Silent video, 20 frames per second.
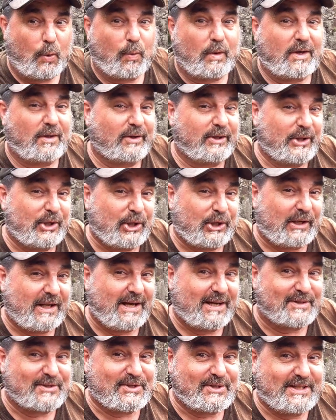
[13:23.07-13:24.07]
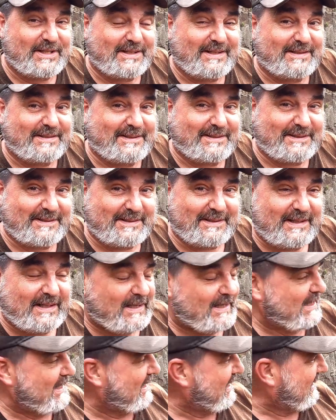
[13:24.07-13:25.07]
Well, Lyric Lass did it.
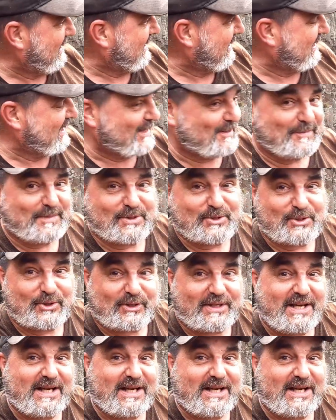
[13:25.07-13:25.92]
And Mr.